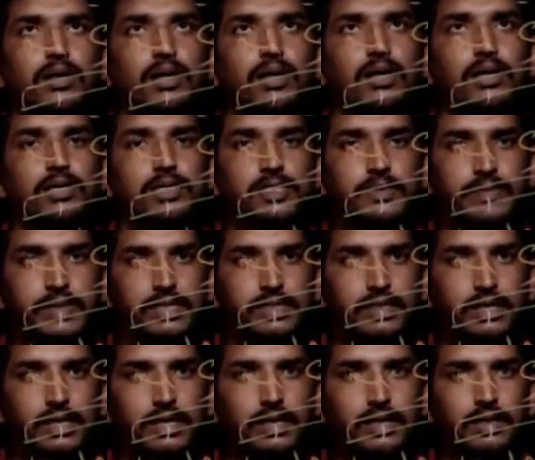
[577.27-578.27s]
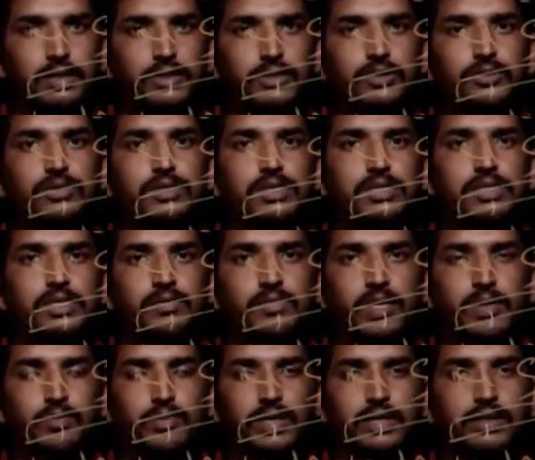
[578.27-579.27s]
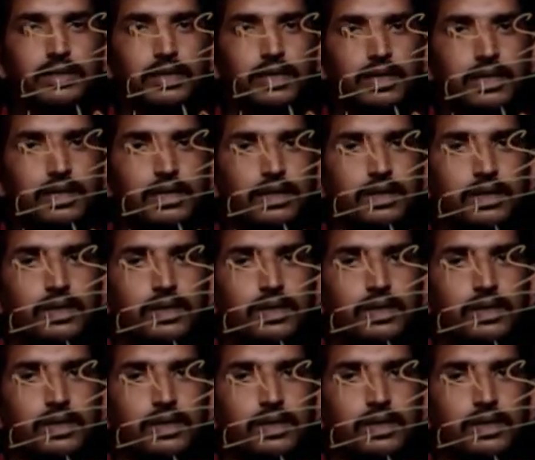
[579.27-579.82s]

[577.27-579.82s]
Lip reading: hospice care, you just remember that